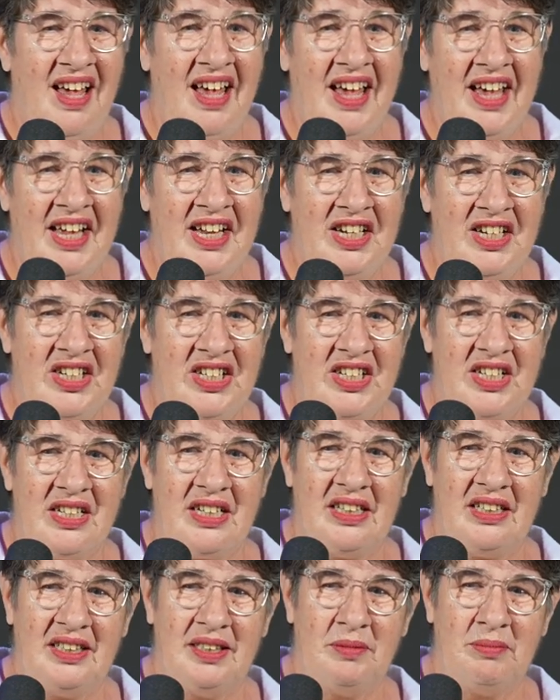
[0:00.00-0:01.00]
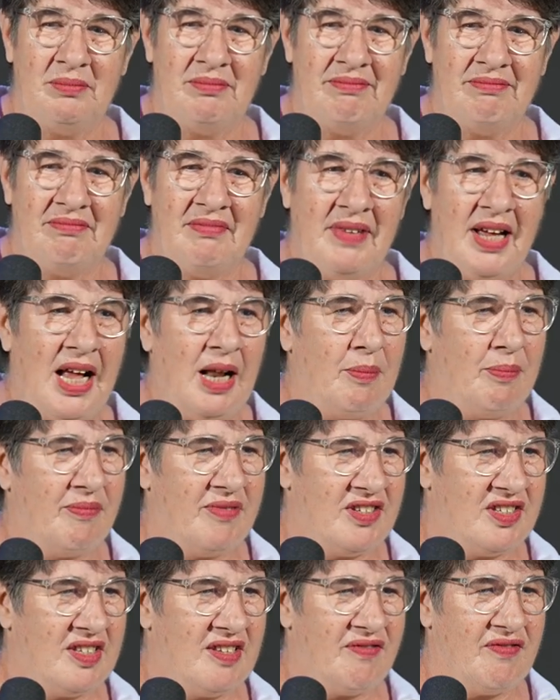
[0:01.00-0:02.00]
and help
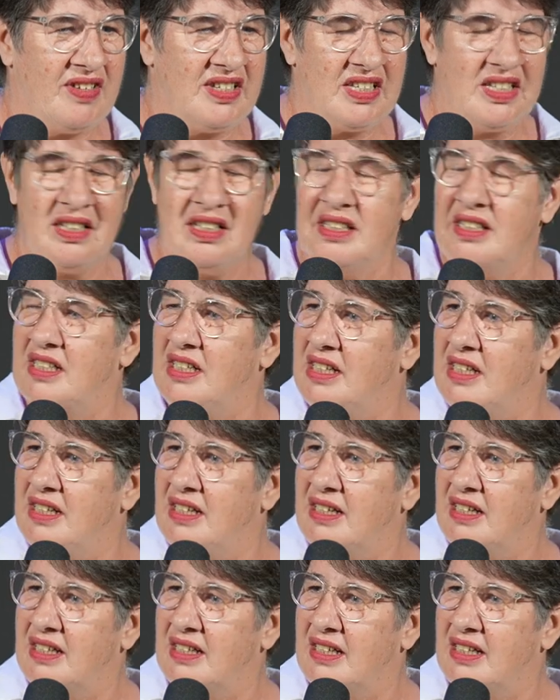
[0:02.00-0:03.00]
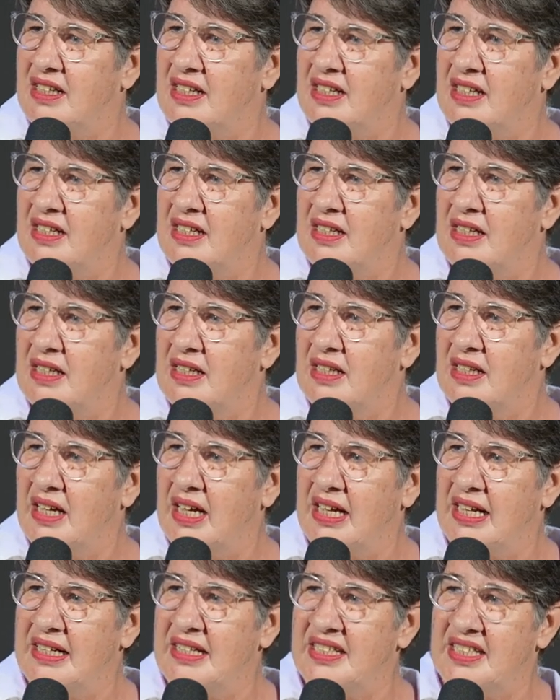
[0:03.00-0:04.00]
with the facility
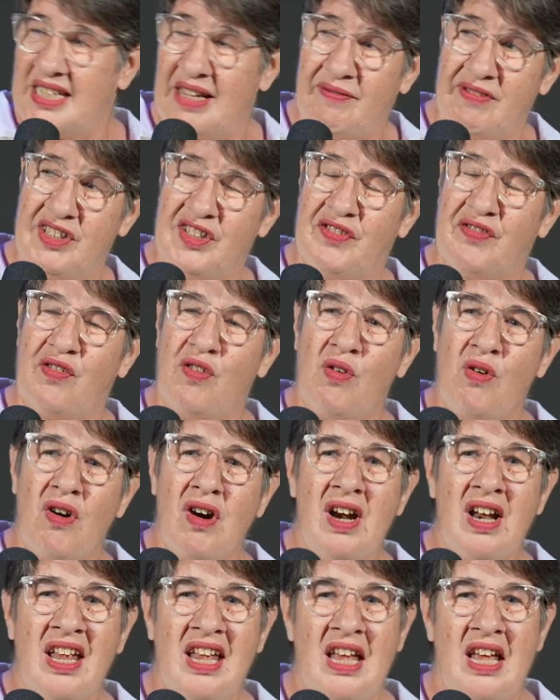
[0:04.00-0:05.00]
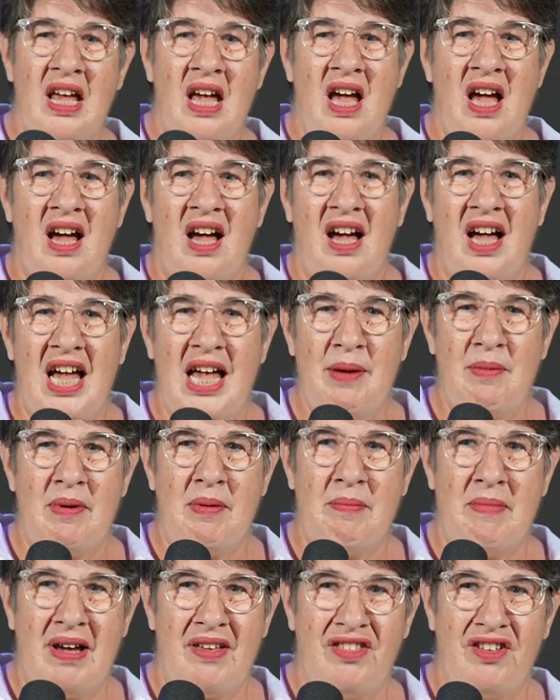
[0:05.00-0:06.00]
at 7th floor. I'm
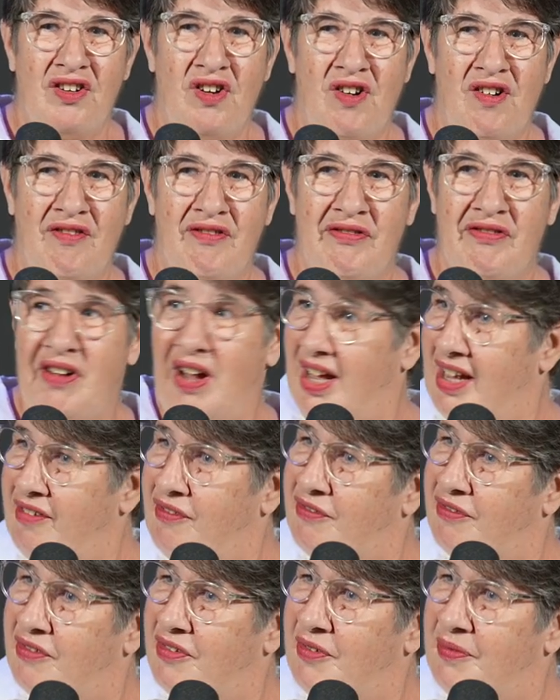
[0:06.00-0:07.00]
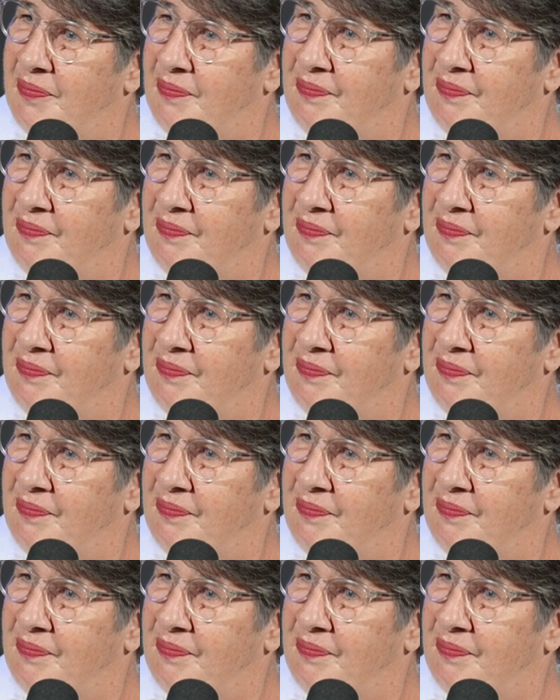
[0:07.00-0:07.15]
a mother of 5.